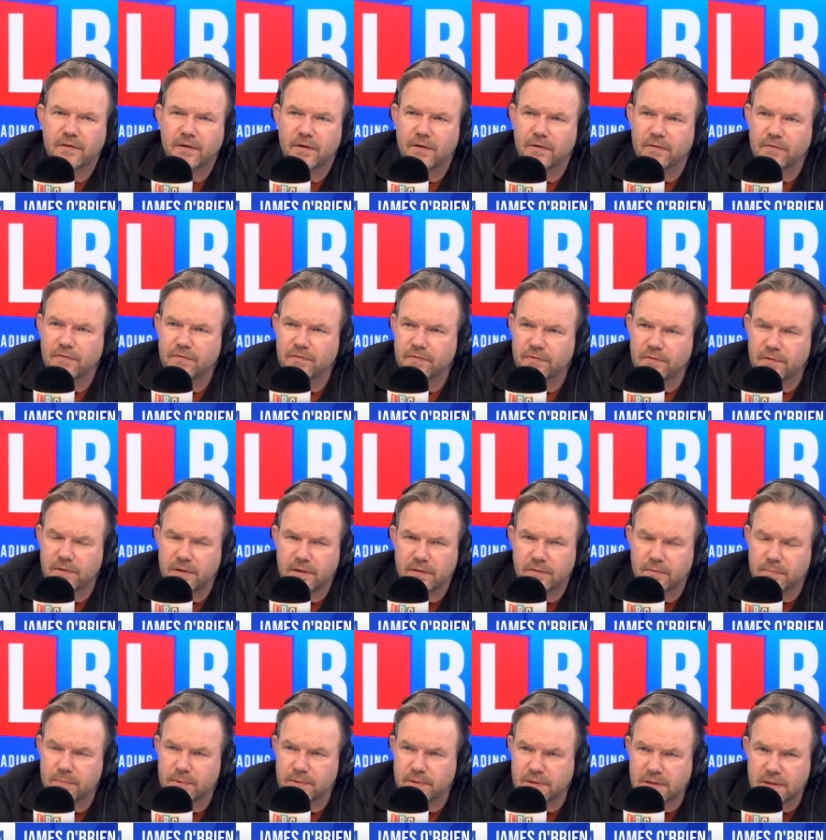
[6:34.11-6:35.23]
of little
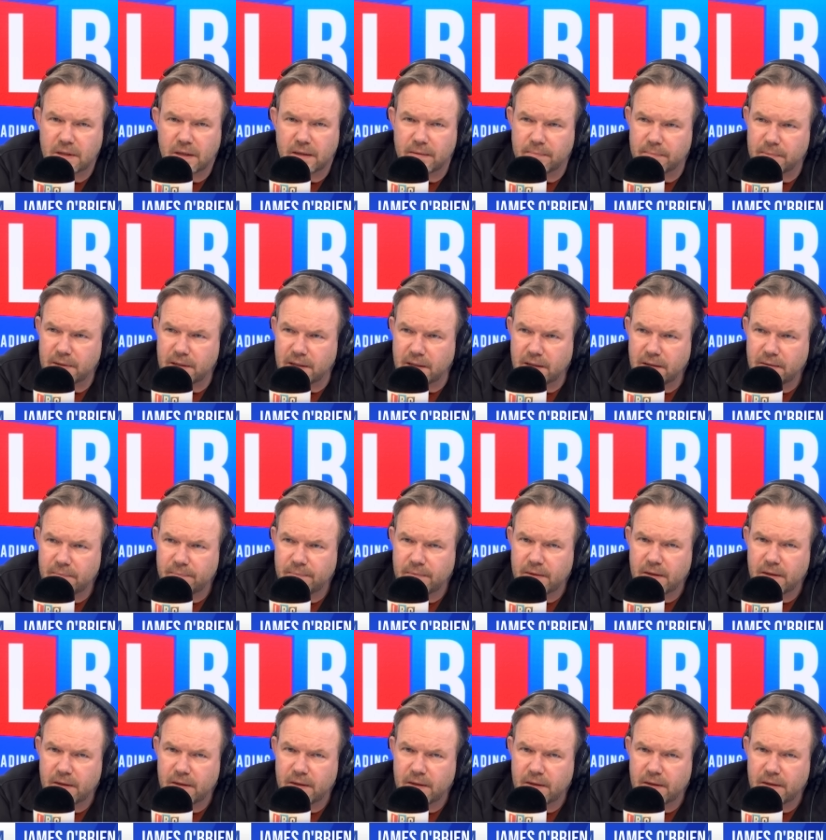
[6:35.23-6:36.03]
boys like me